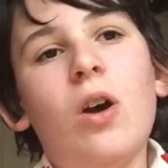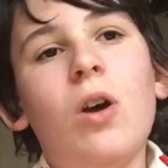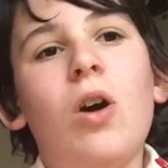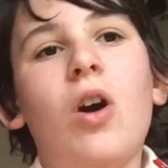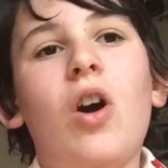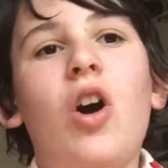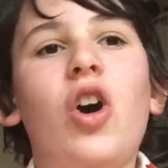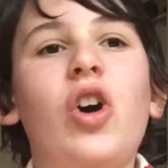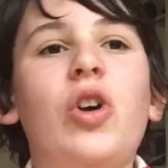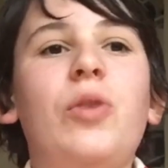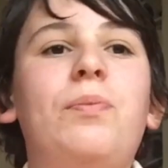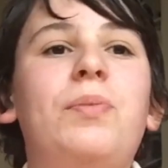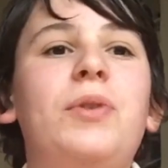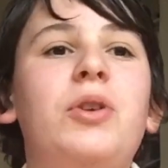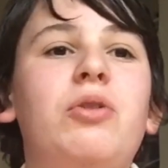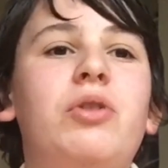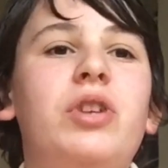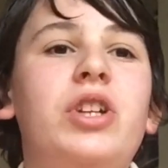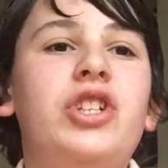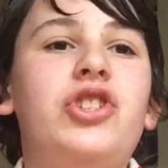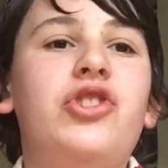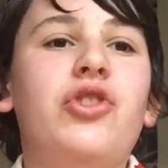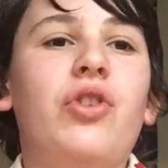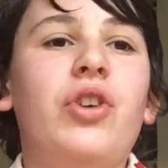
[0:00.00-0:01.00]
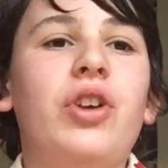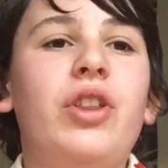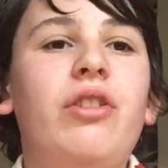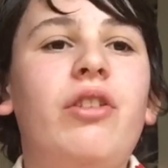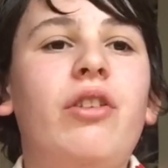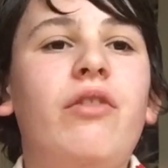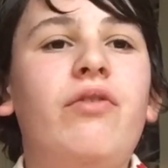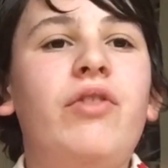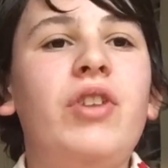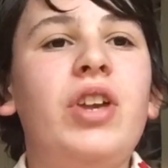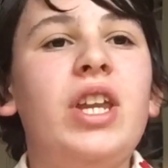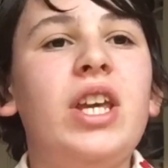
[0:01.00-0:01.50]
Hope you enjoyed the
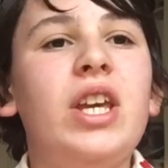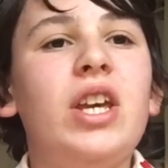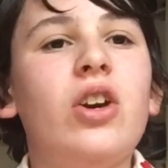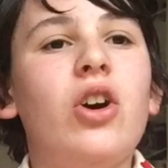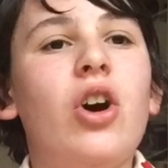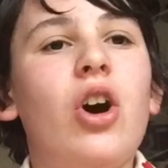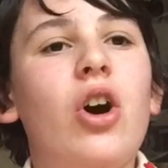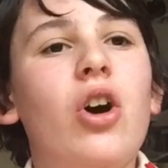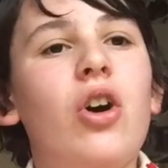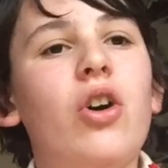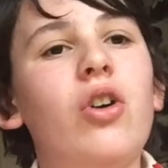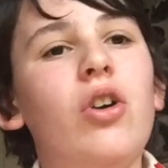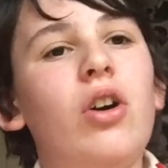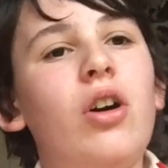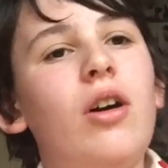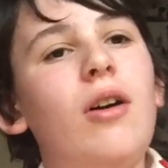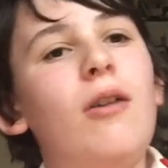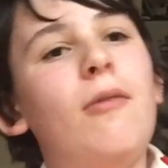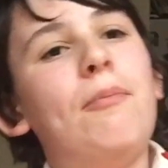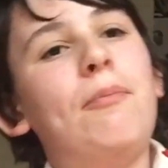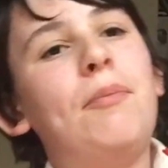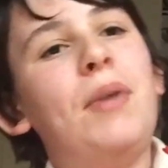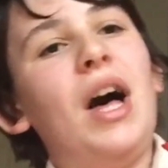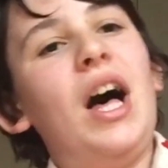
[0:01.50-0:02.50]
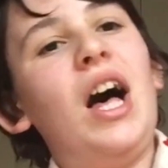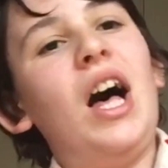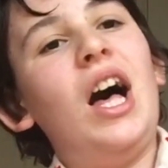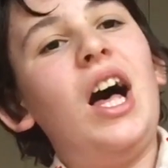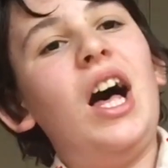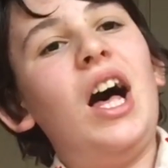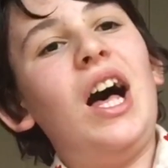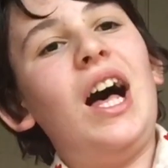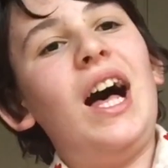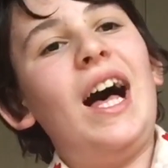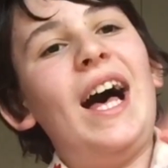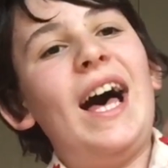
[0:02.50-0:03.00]
video.
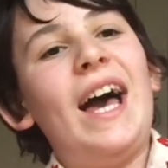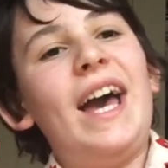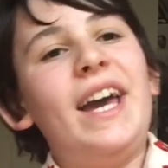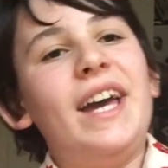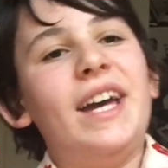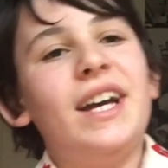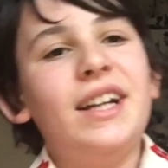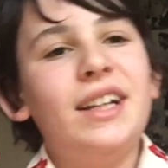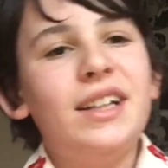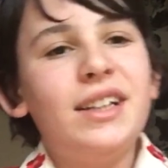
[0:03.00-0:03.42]
Bye!